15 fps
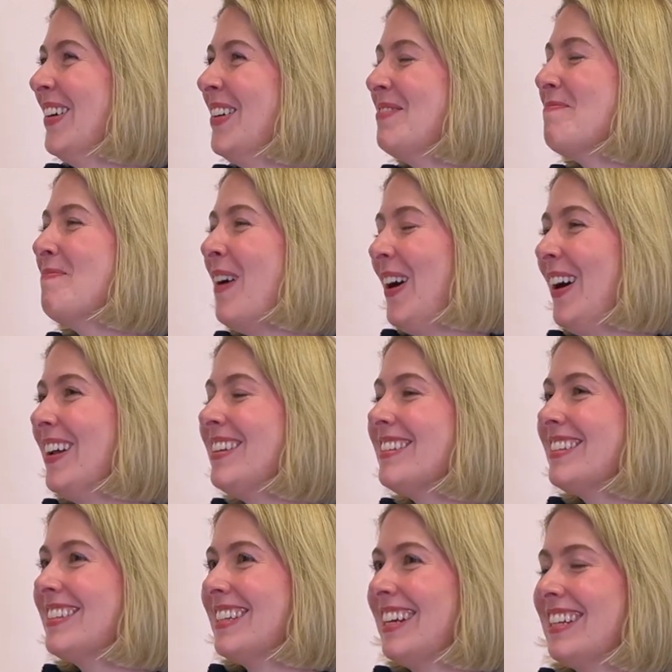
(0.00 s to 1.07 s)
Bond
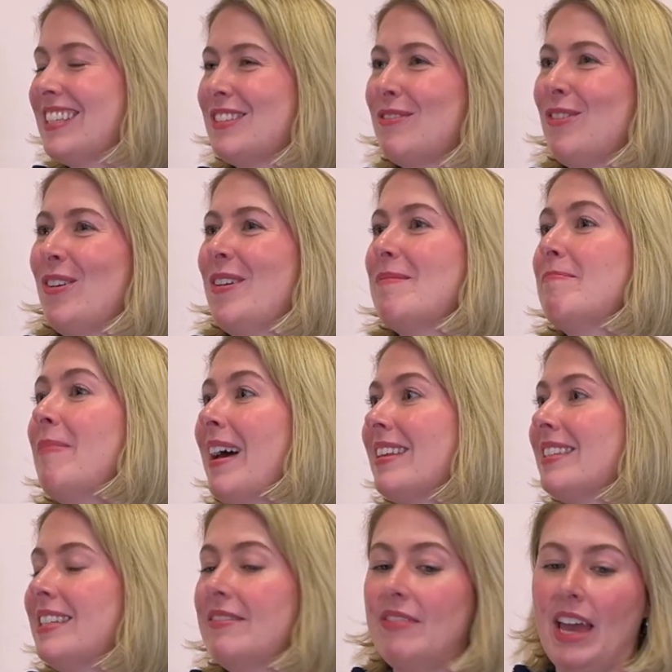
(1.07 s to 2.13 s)
stands for
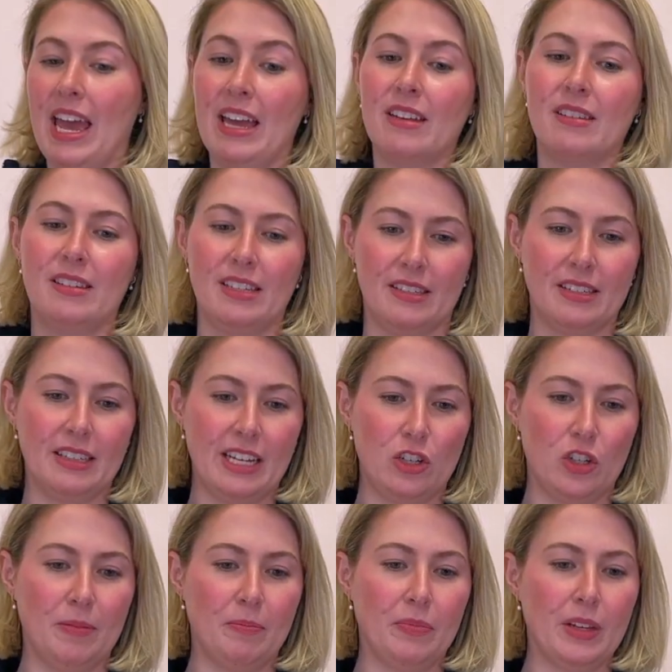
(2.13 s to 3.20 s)
best of N
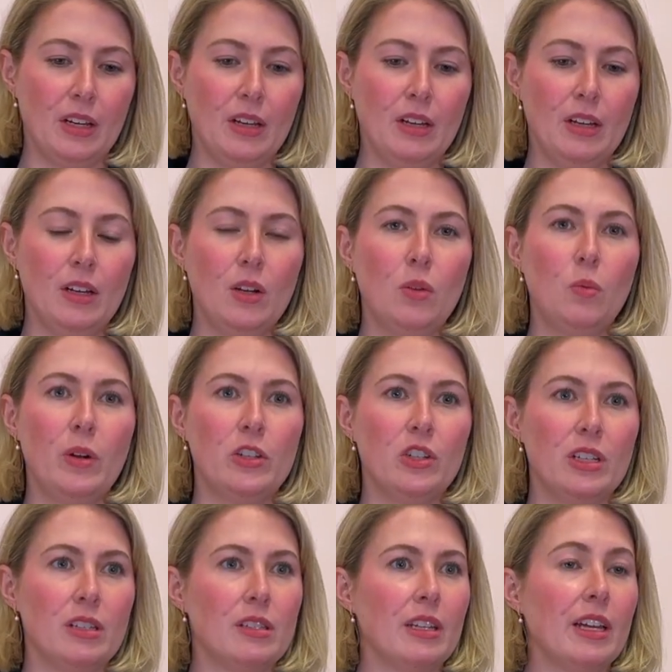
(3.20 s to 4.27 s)
distillation, which
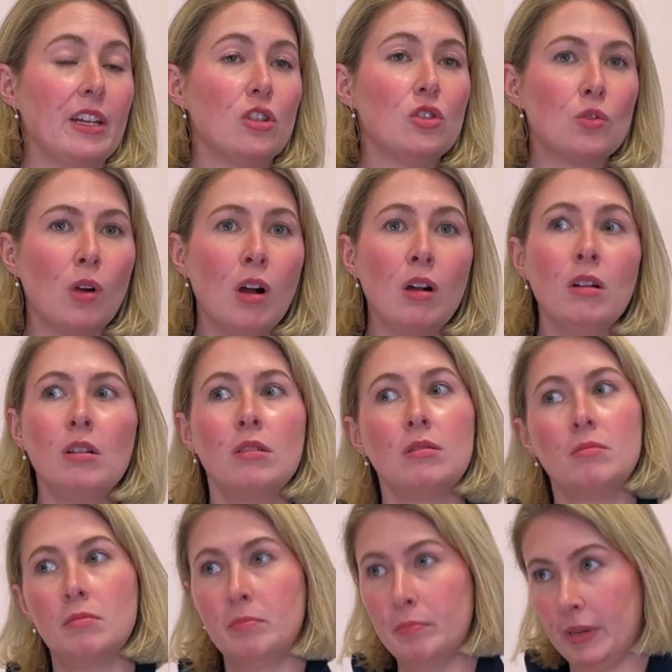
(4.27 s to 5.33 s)
is a strong
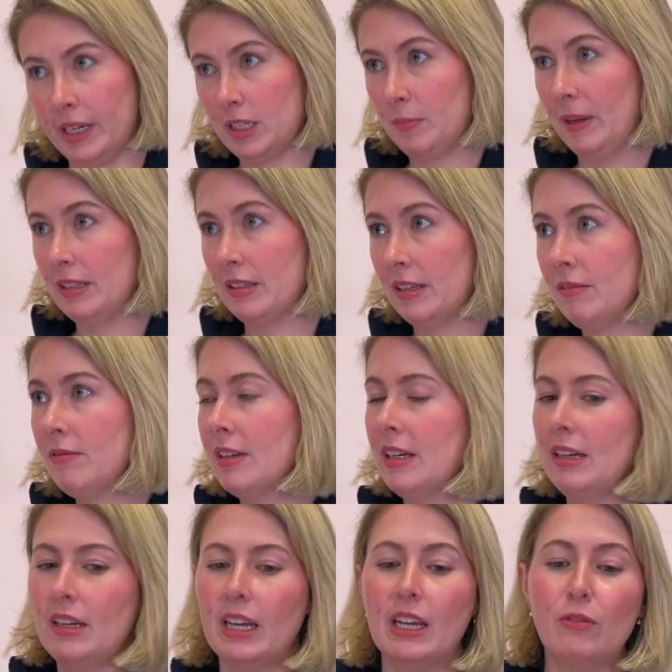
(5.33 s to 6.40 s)
but expensive
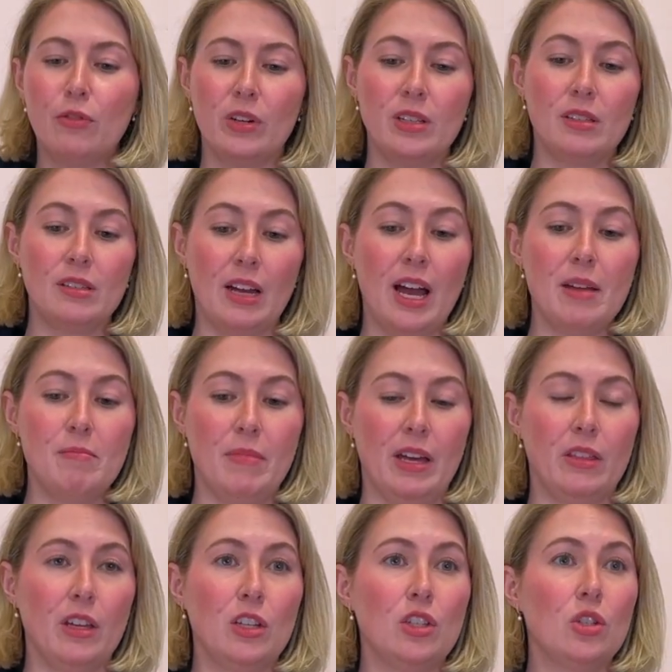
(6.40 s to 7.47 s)
inference time
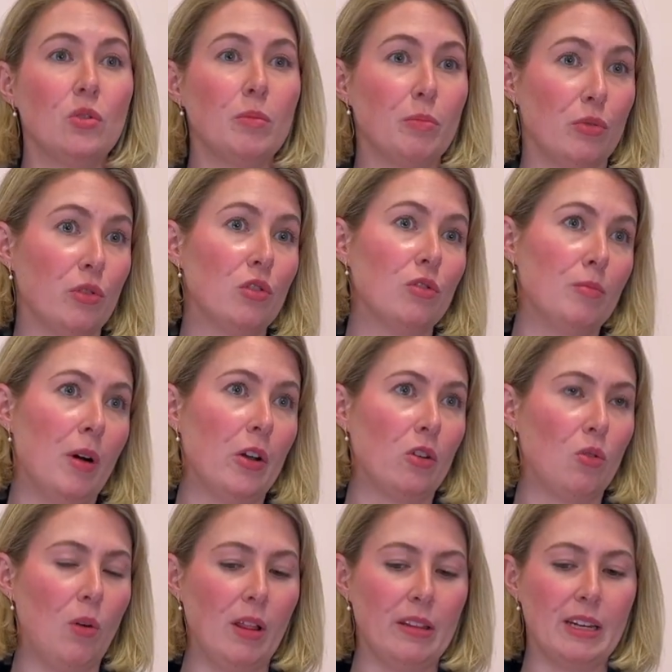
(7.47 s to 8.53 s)
method to improve model
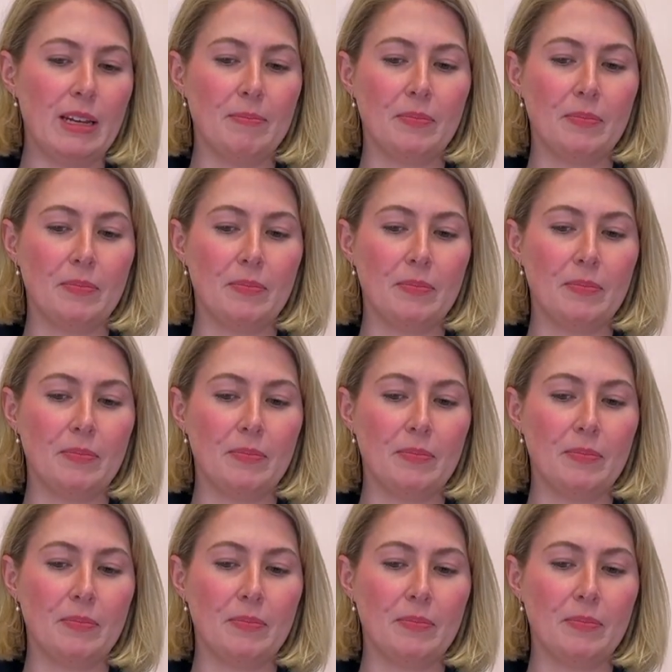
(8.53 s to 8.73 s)
quality.